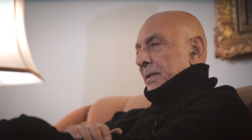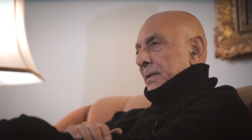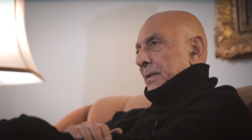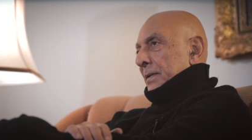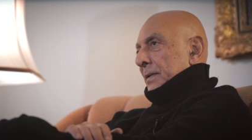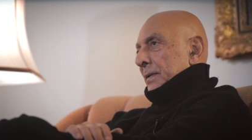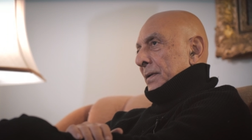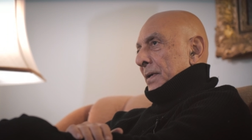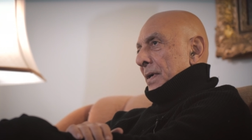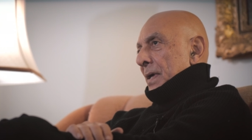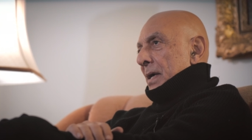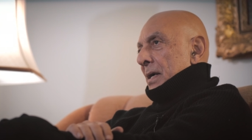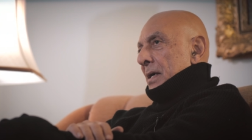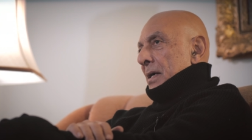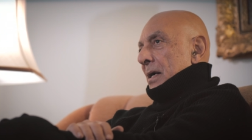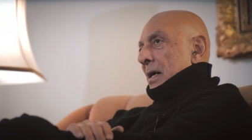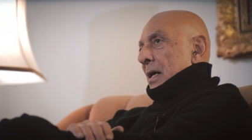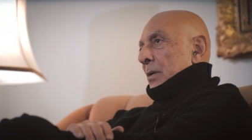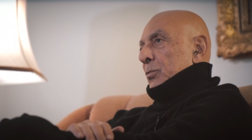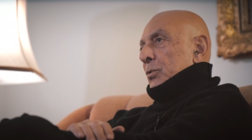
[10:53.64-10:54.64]

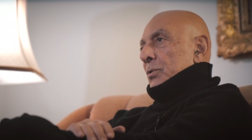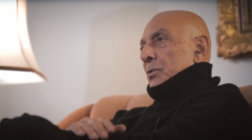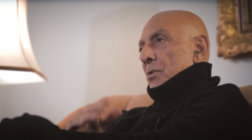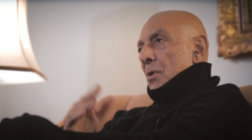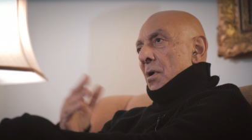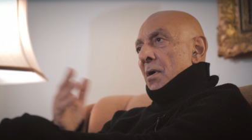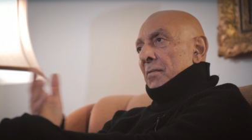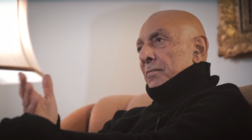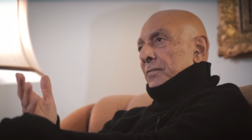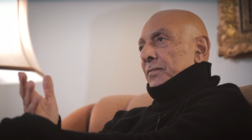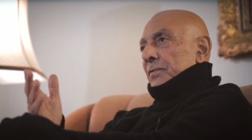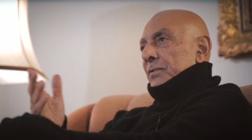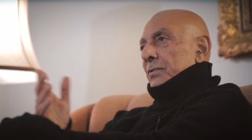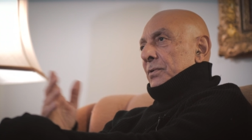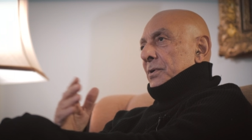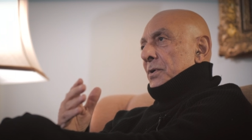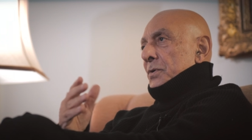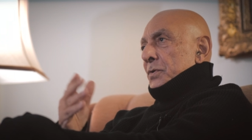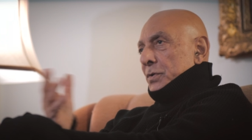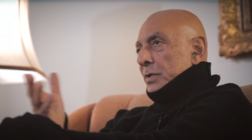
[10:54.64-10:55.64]
I would love
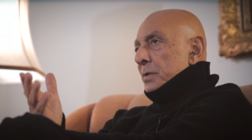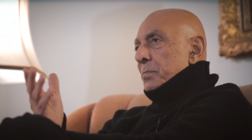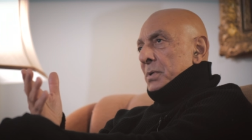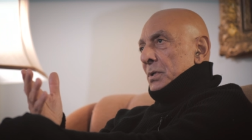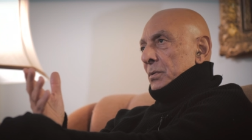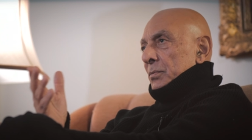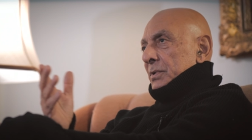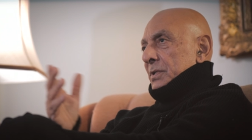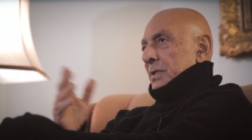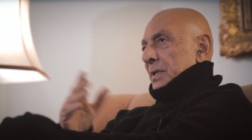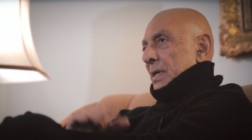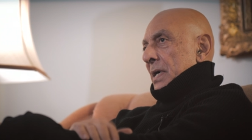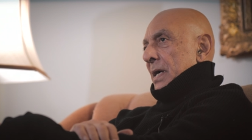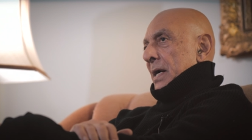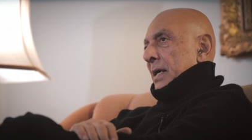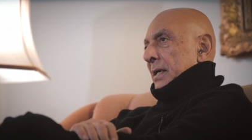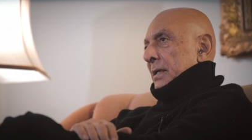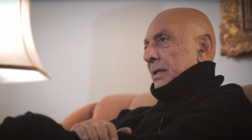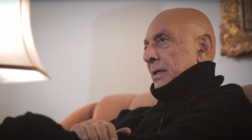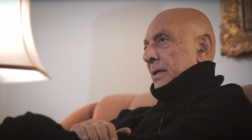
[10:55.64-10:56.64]
to contribute
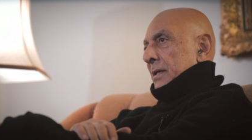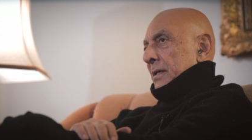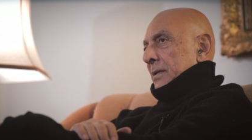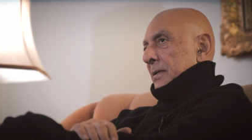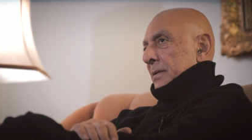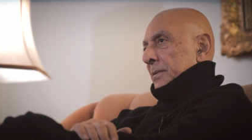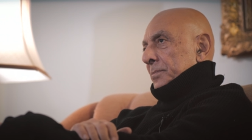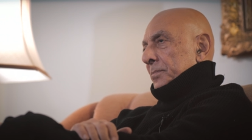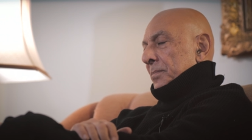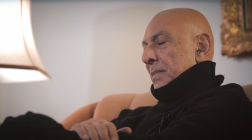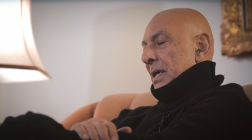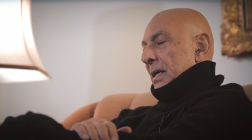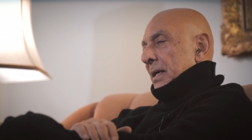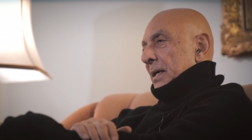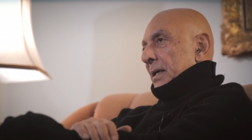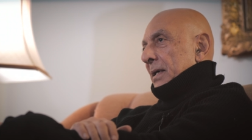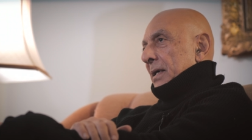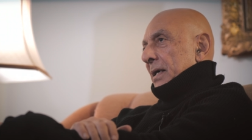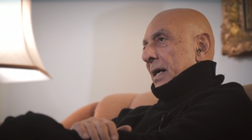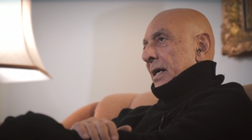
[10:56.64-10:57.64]

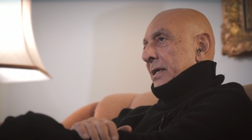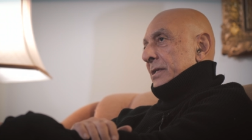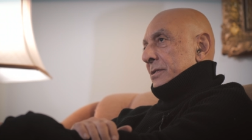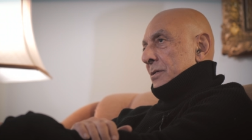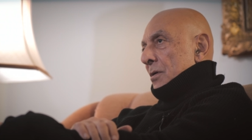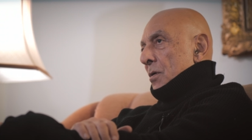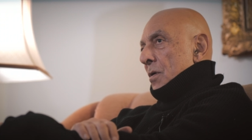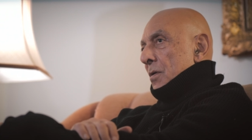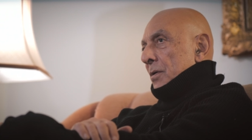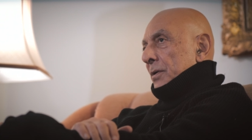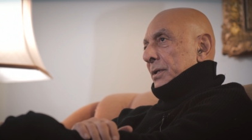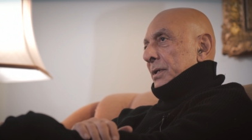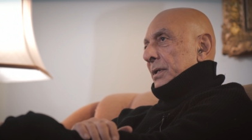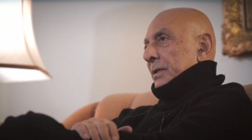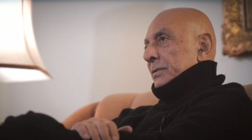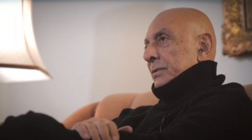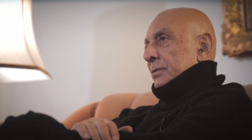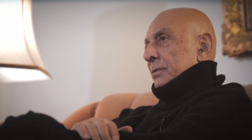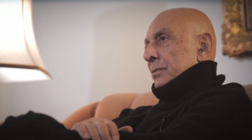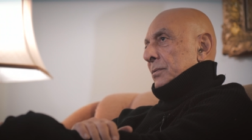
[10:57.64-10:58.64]
a song
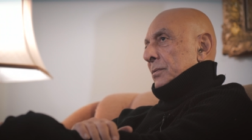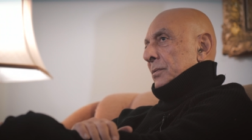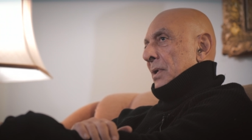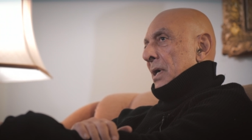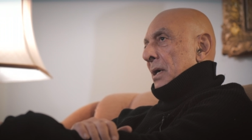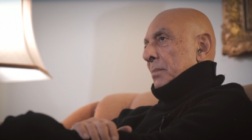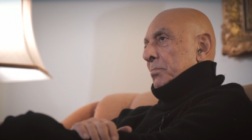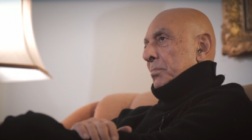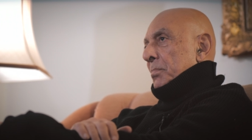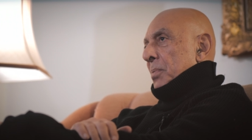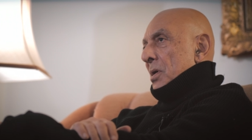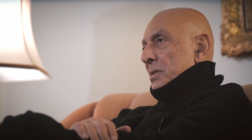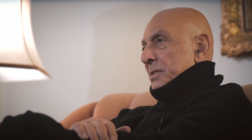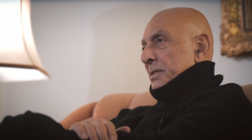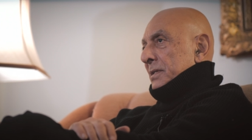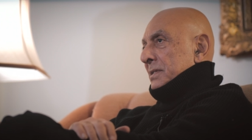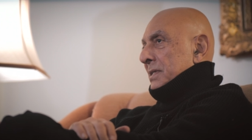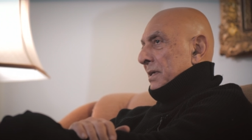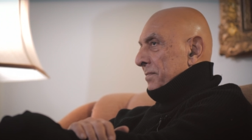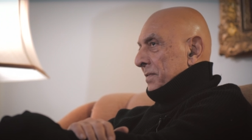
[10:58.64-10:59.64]
to a
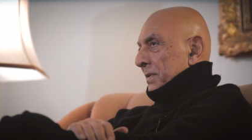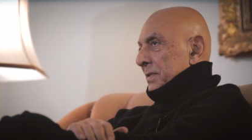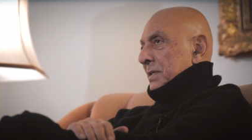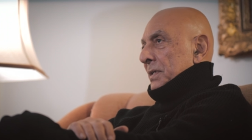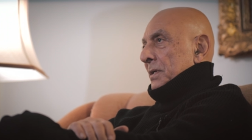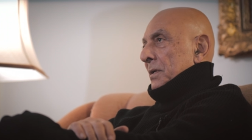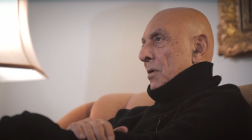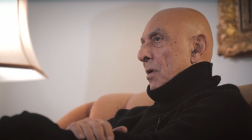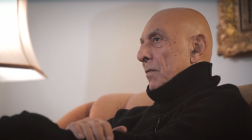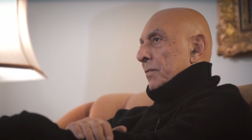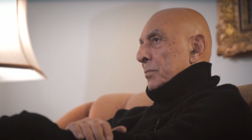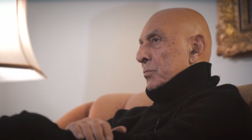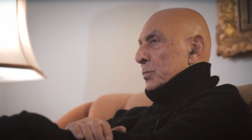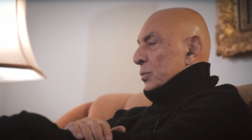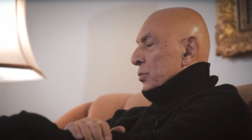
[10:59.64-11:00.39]
positivity of a